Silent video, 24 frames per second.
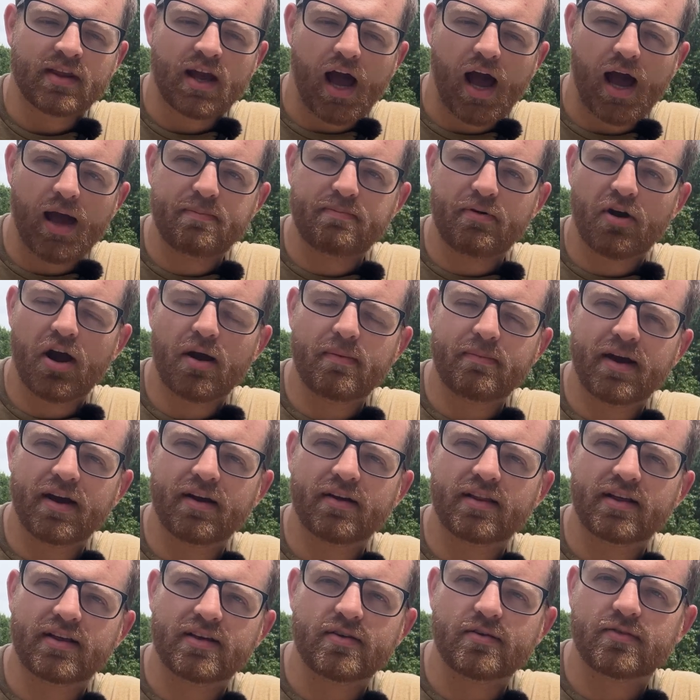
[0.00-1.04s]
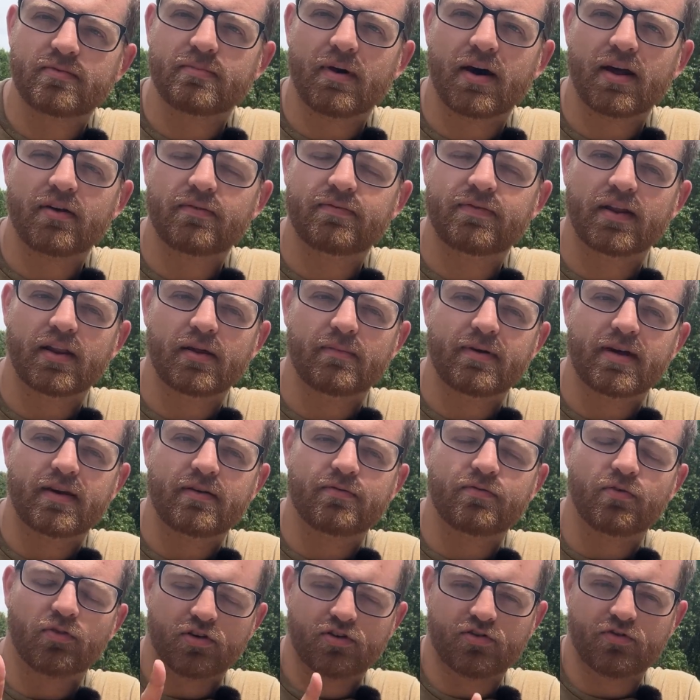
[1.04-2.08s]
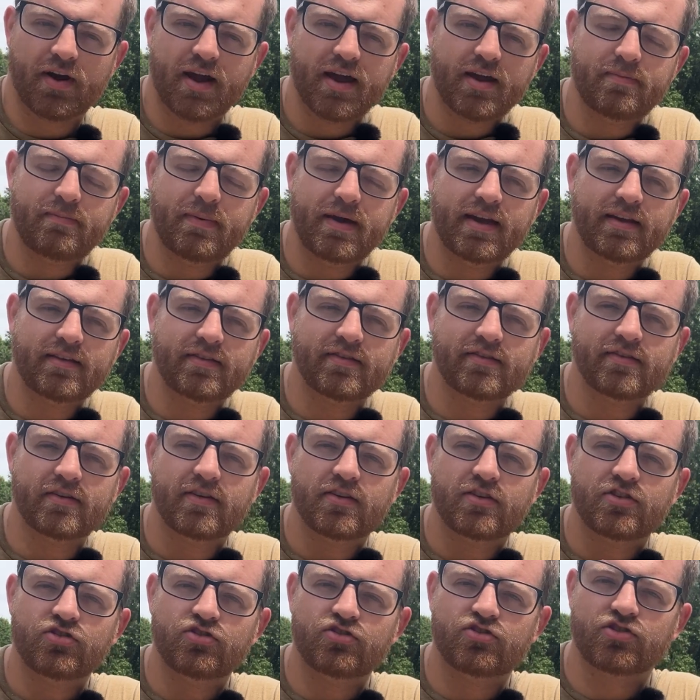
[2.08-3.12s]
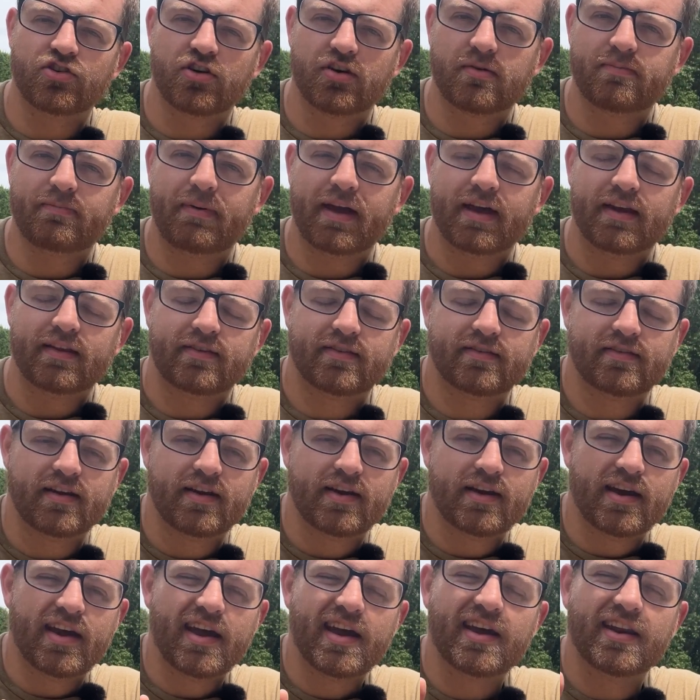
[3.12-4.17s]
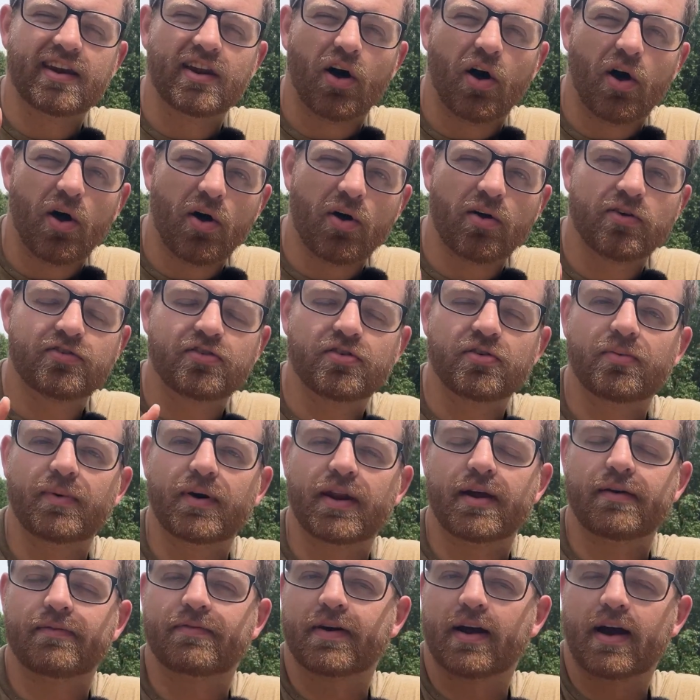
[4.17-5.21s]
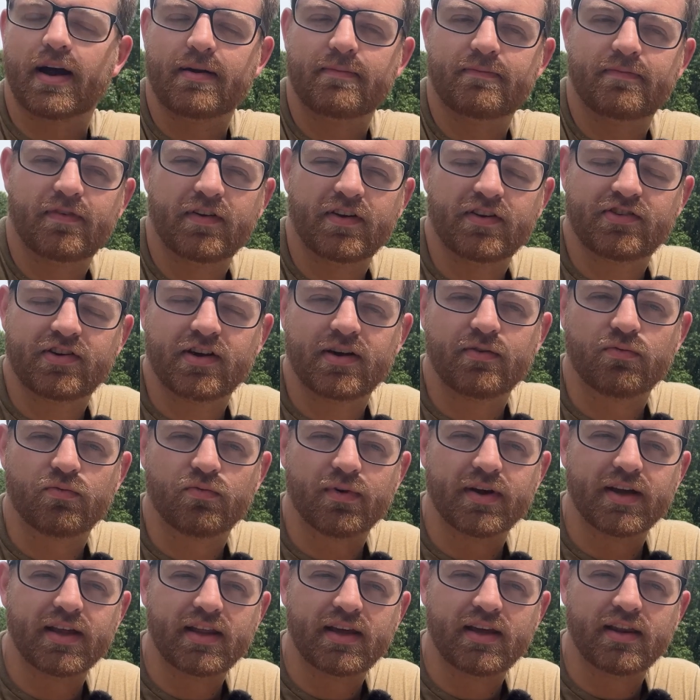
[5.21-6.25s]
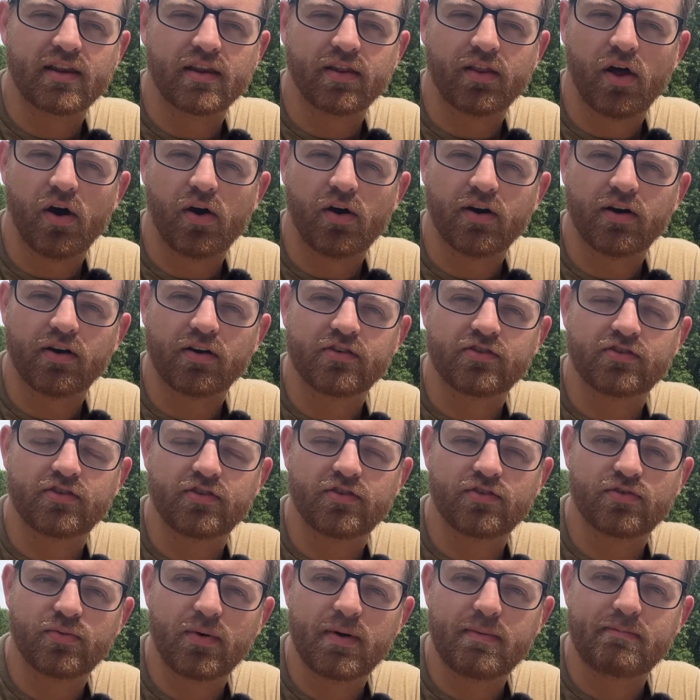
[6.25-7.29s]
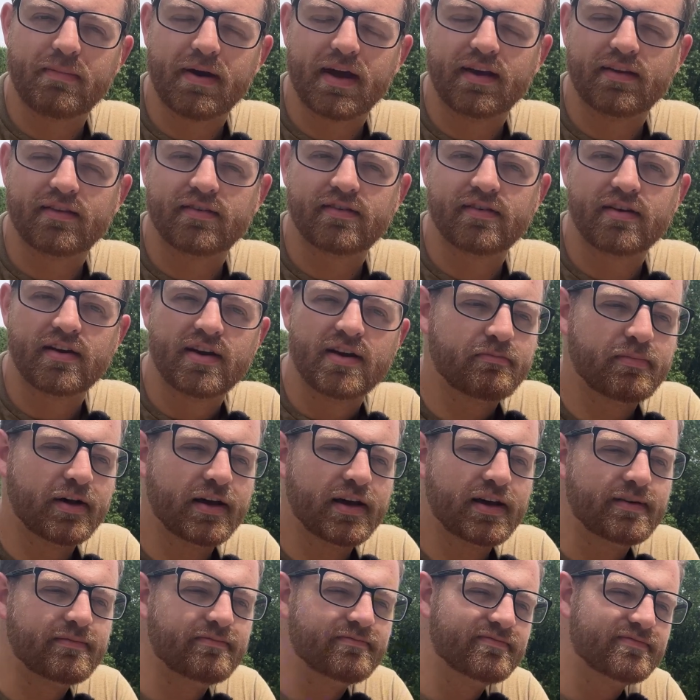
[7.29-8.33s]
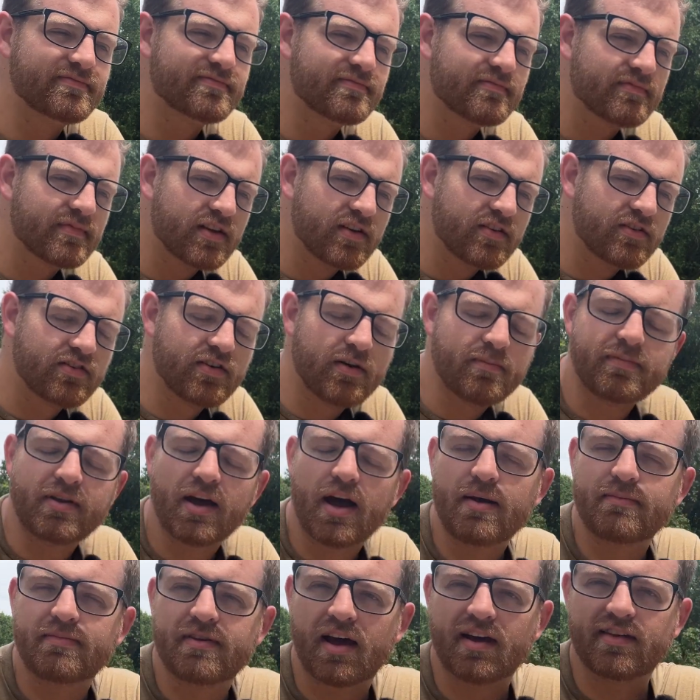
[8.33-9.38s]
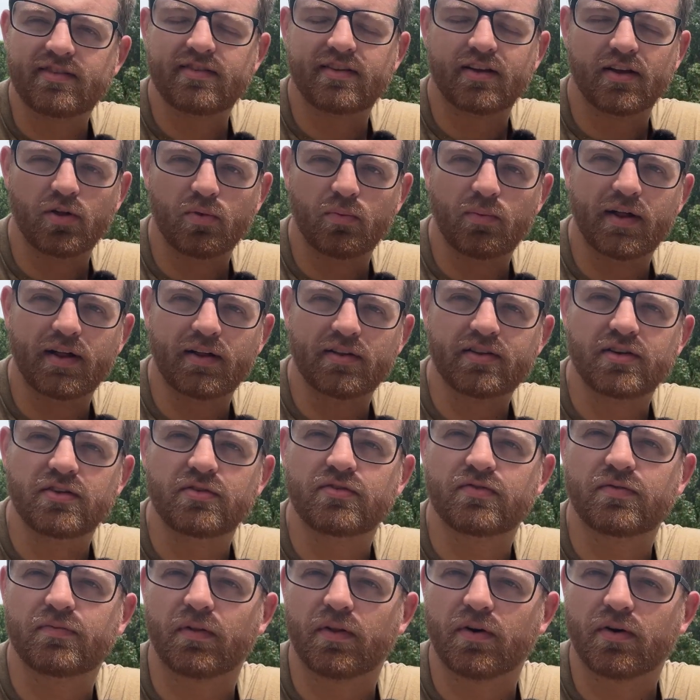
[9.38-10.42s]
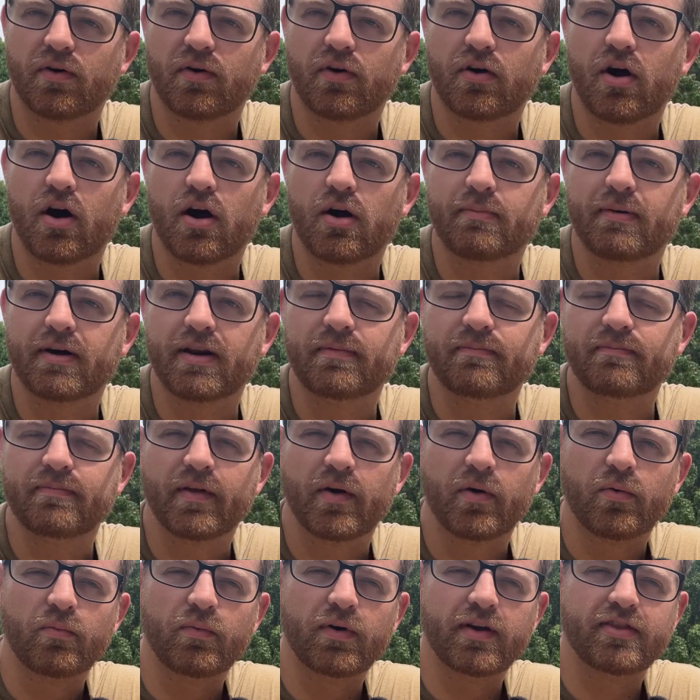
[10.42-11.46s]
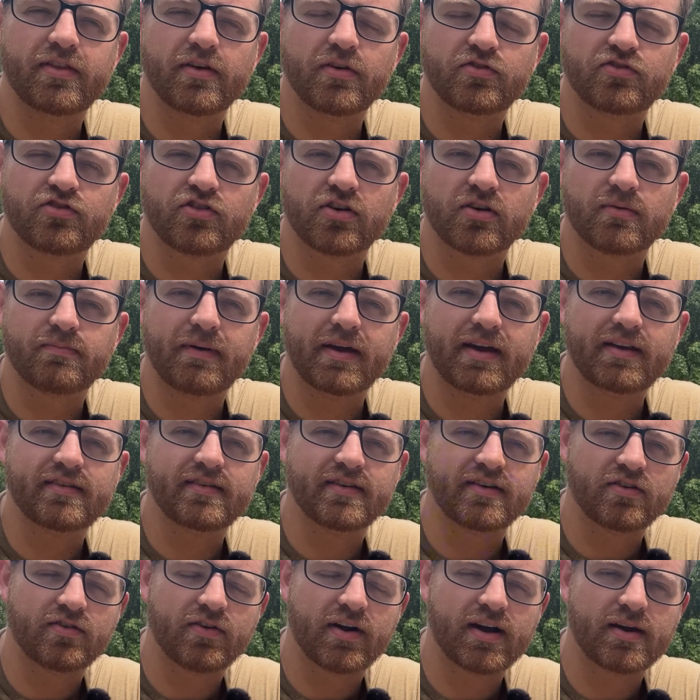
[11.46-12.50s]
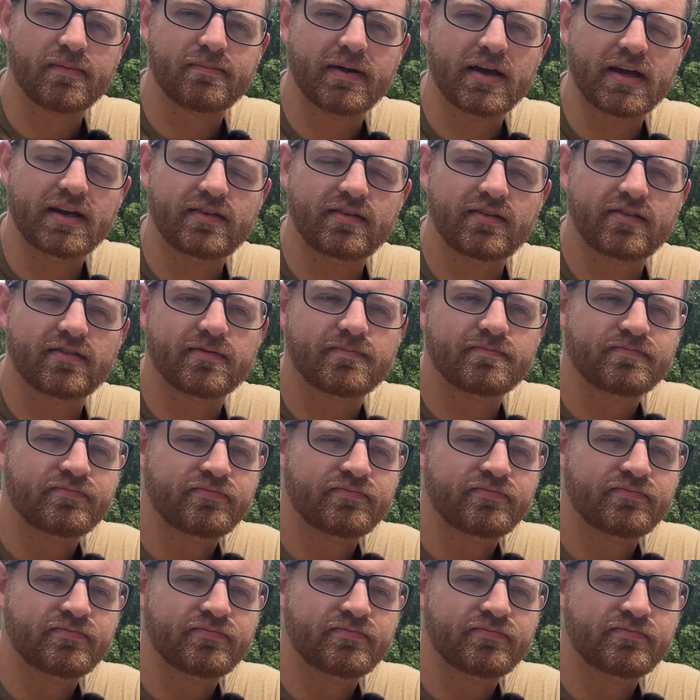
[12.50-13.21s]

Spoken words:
I primarily use monofilament for crankbaits, jerkbaits, and also whenever I'm fishing really large swim baits. But sometimes I still will use fluorocarbon with those jerkbaits and crankbaits.